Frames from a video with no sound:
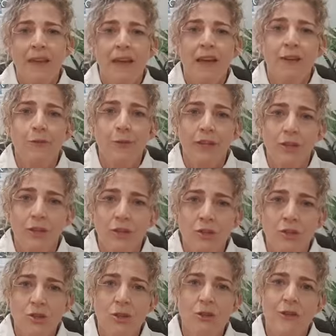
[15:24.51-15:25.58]
And if we can
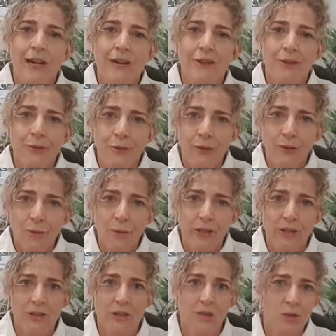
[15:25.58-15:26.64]
control our thought, we
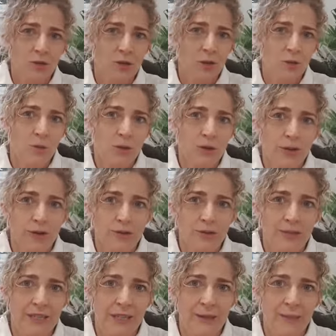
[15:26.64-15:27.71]
can control what goes
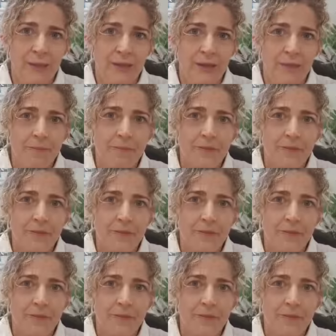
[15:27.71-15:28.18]
on in our body.